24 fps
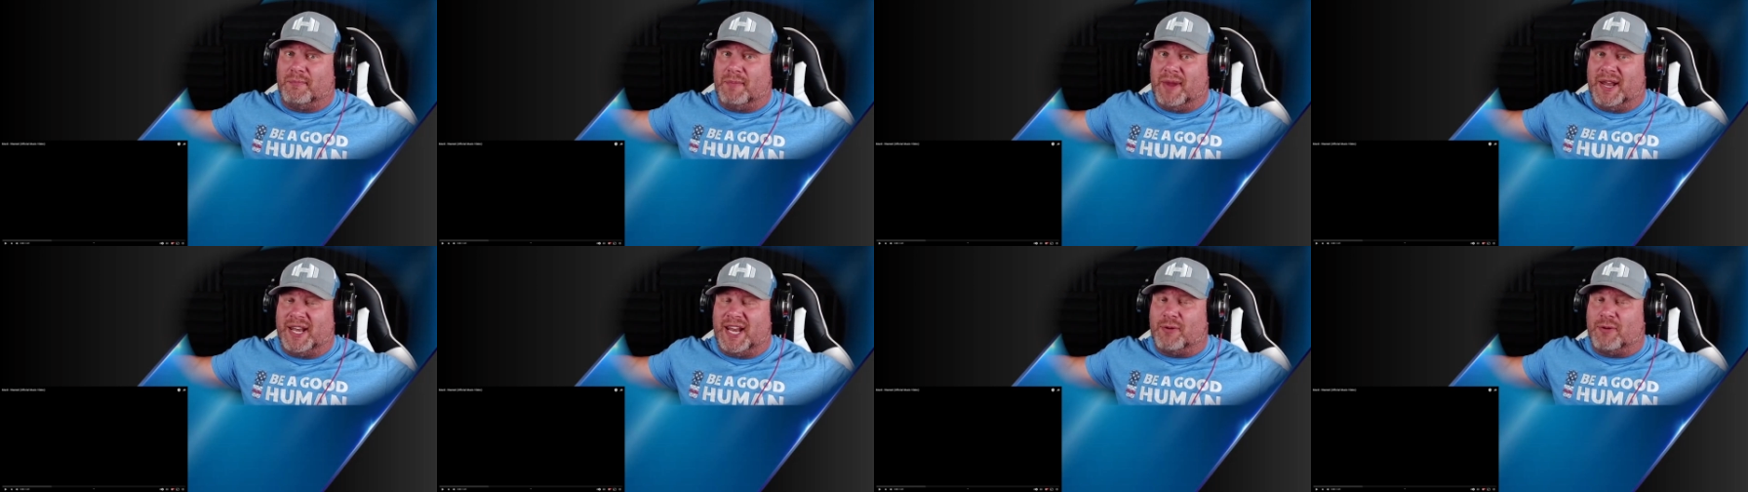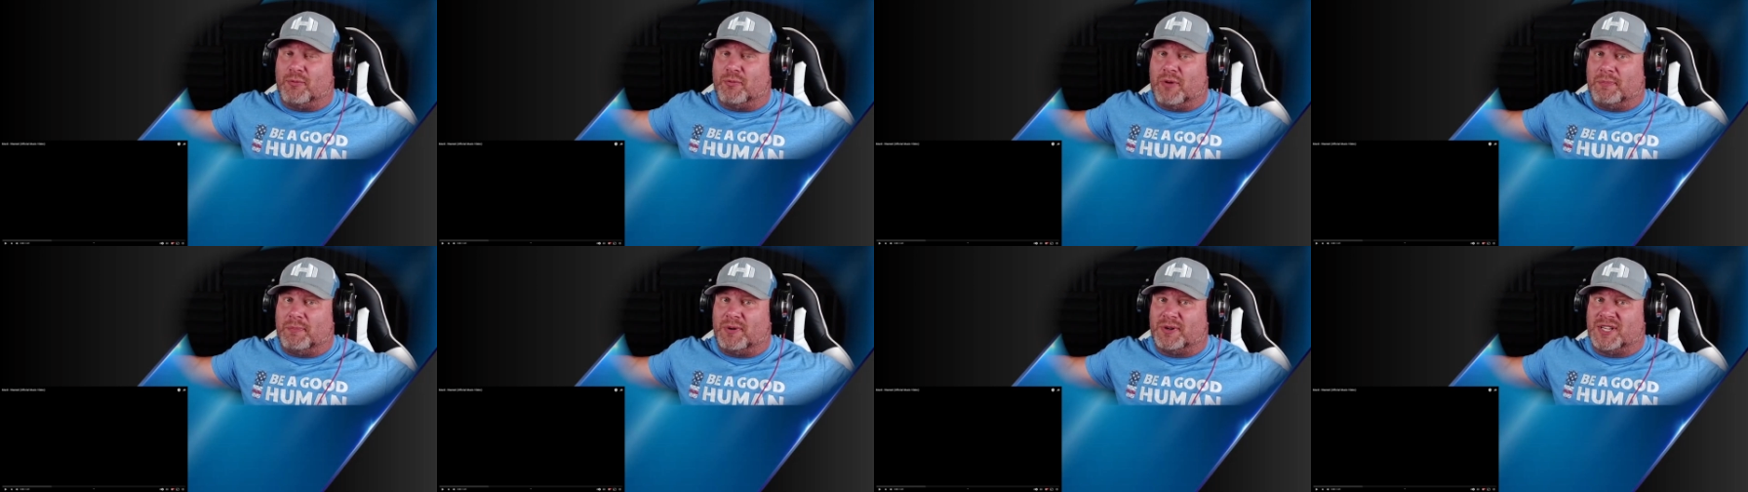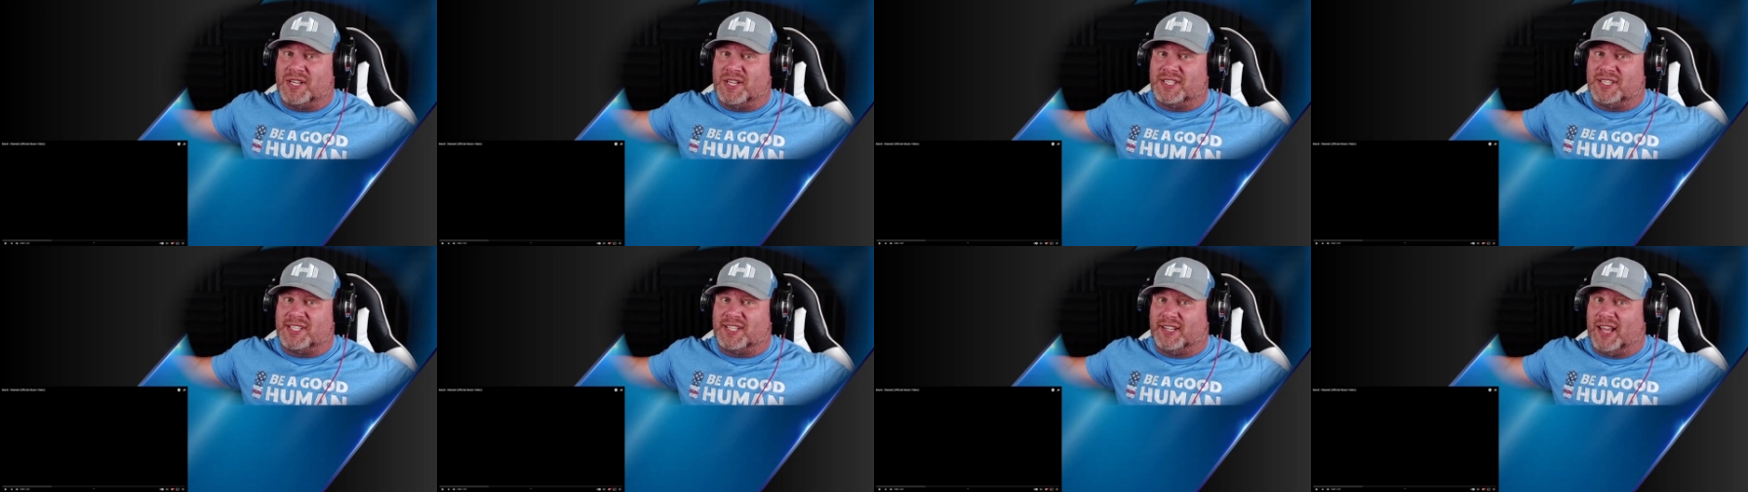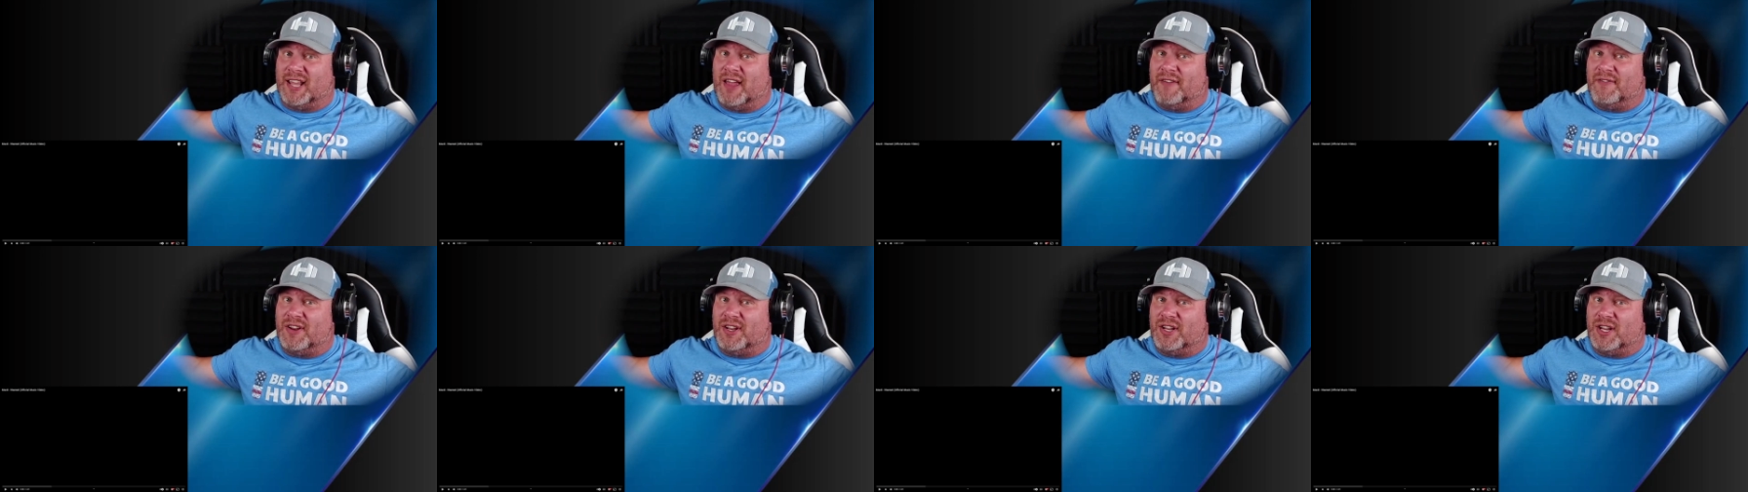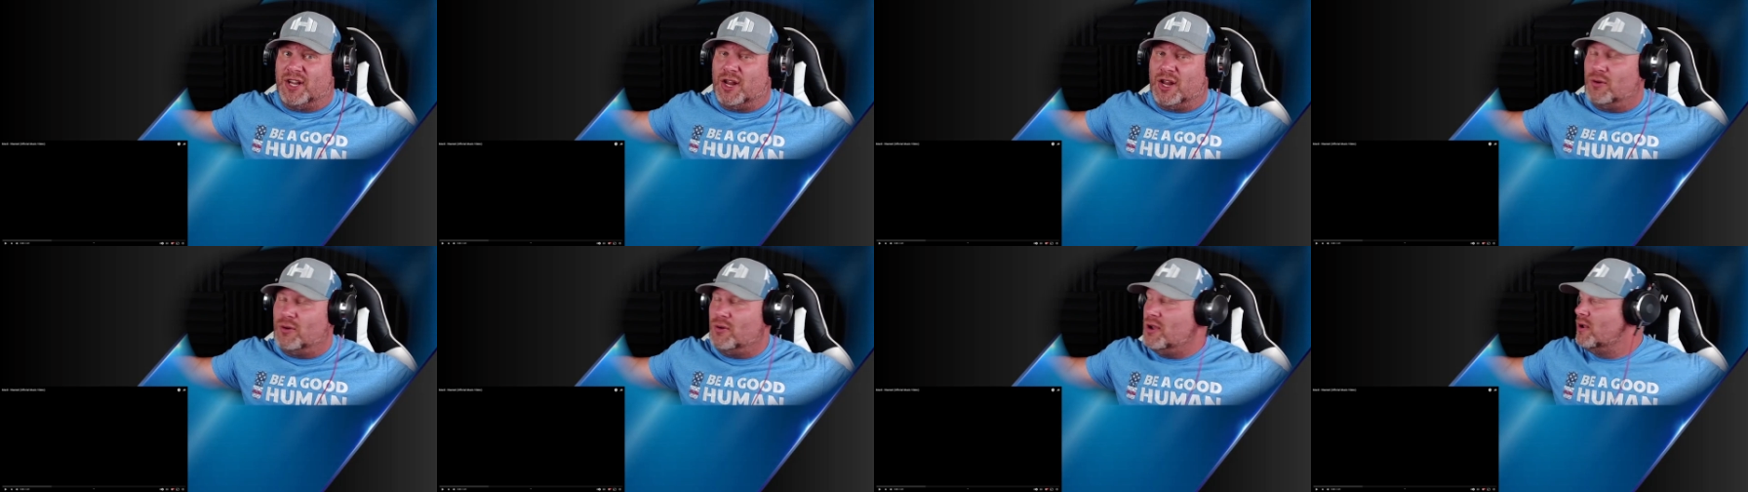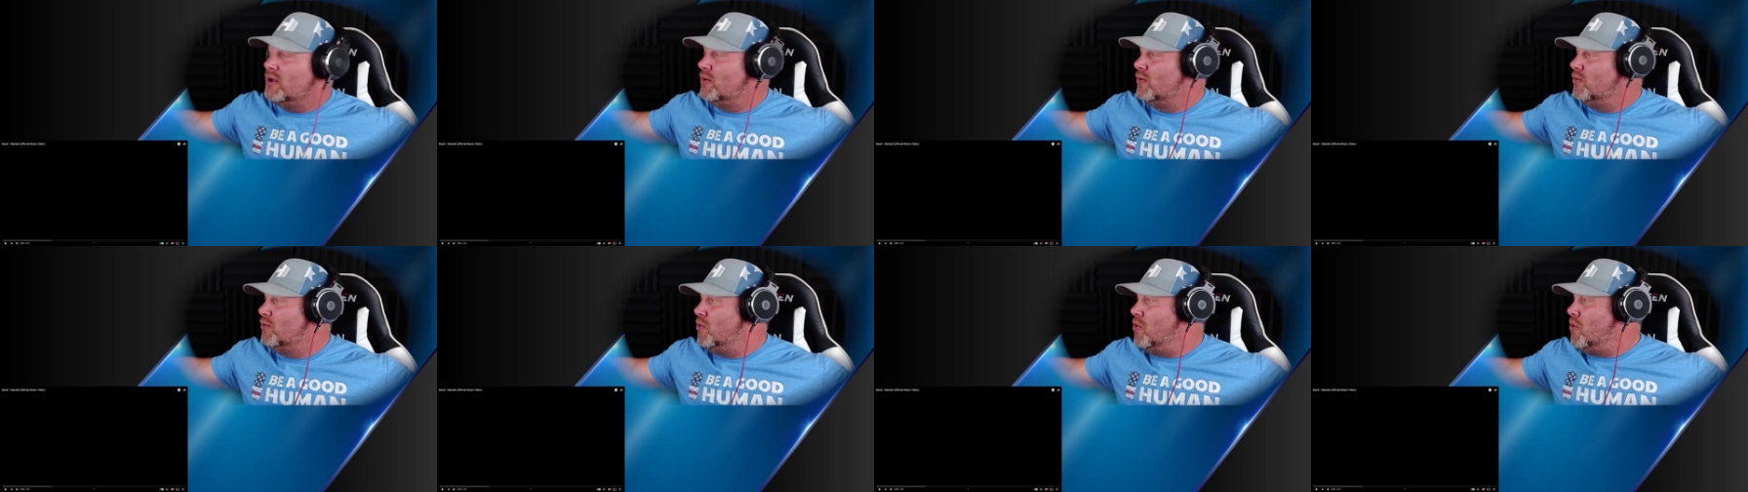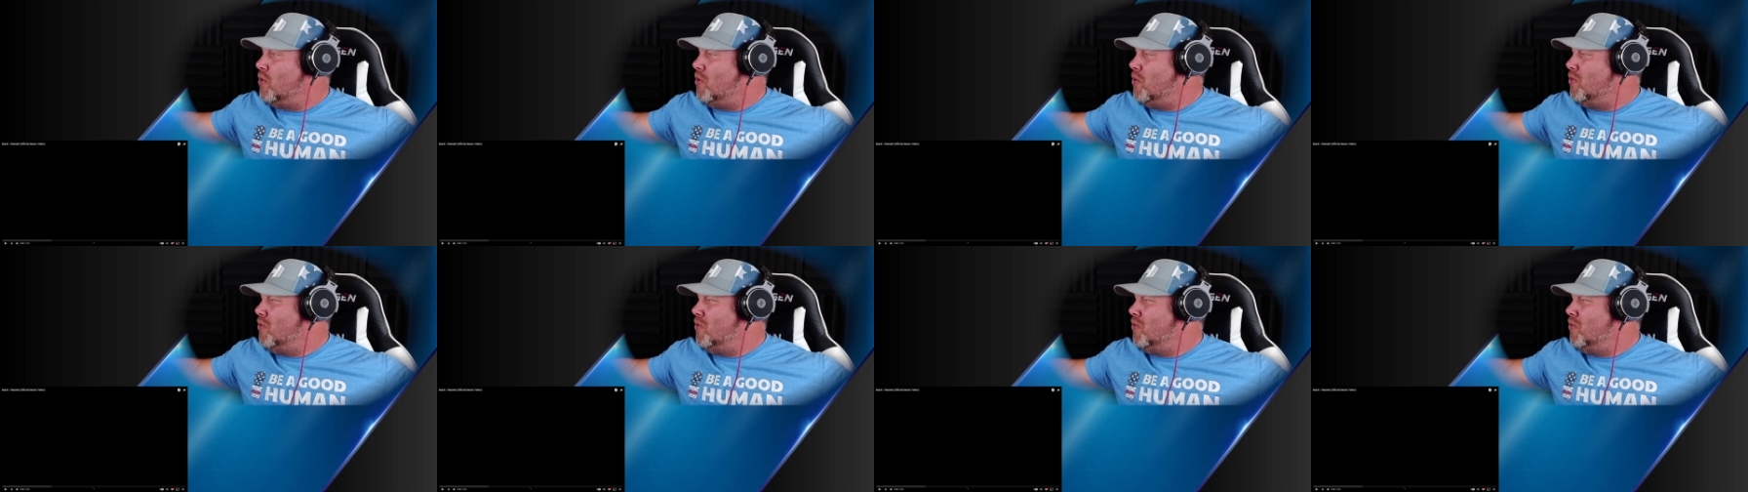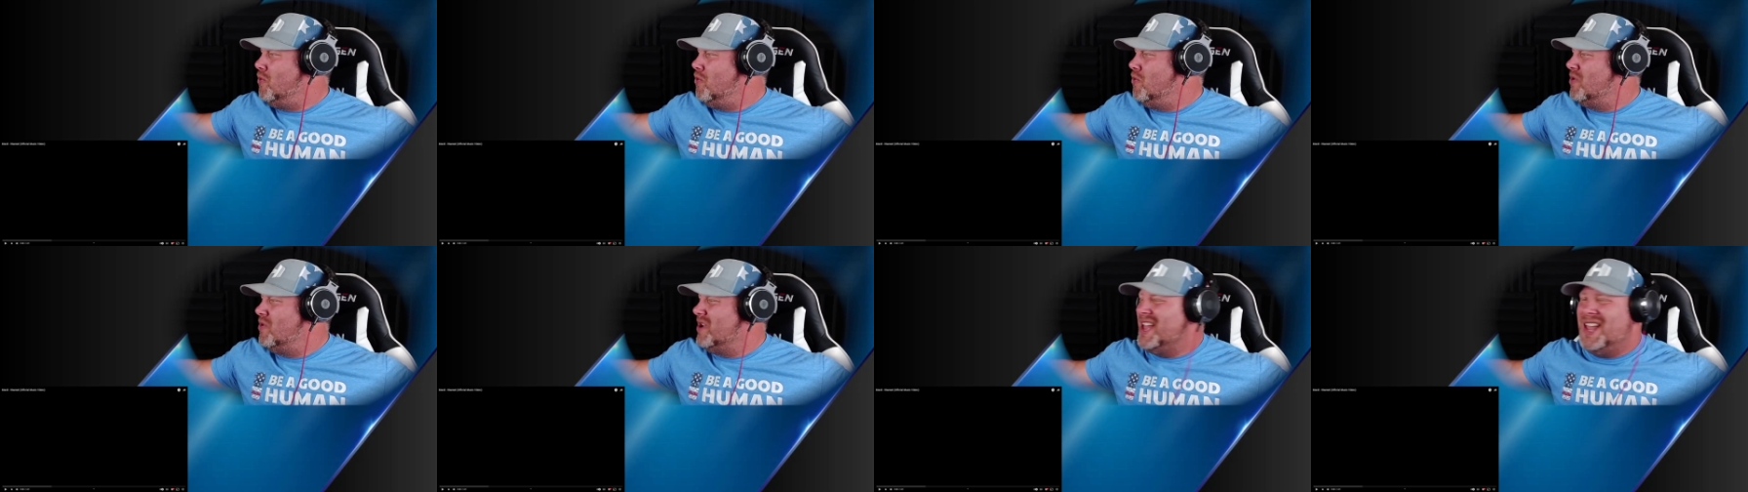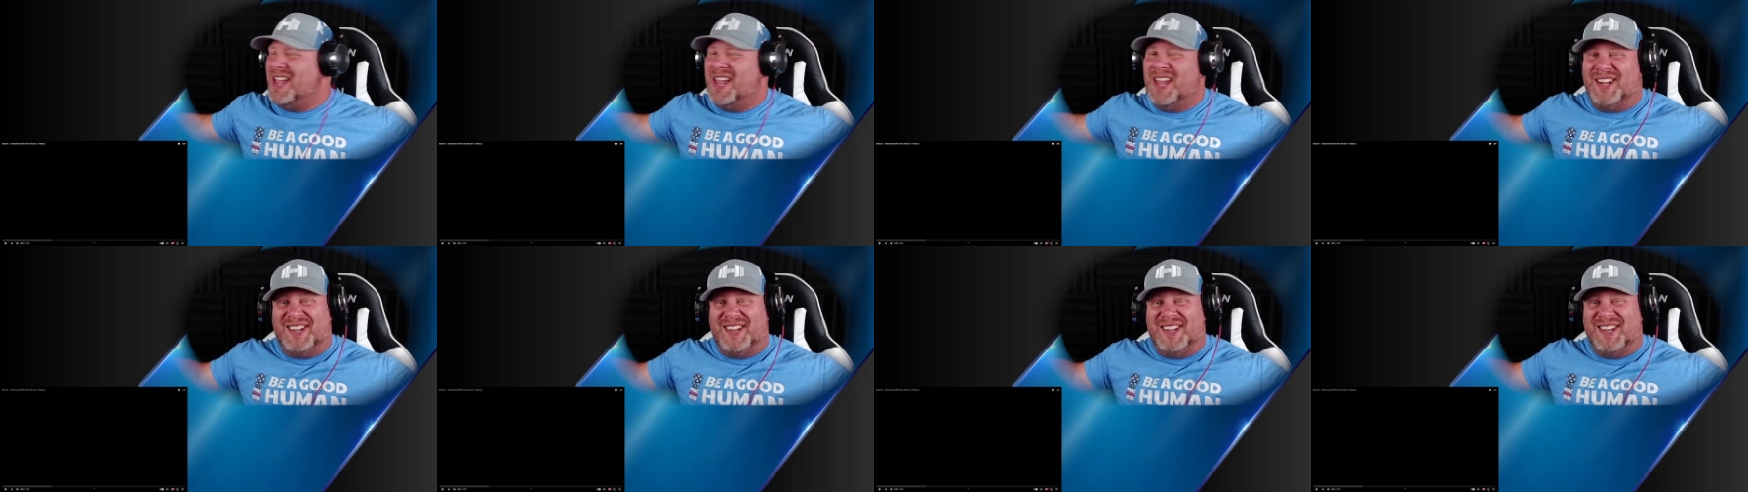Minnie Riperton's Loving You. Woo!